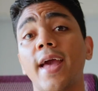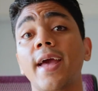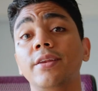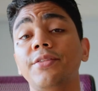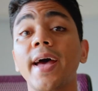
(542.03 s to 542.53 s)

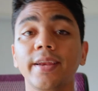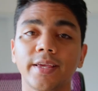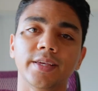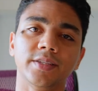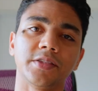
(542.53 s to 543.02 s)
And that
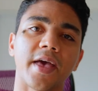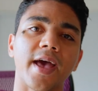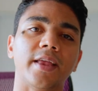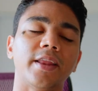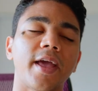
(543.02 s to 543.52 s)
is
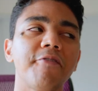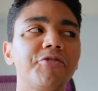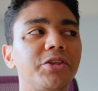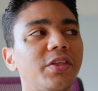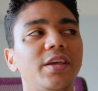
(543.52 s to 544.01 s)
that
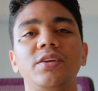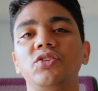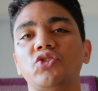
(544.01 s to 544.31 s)
everything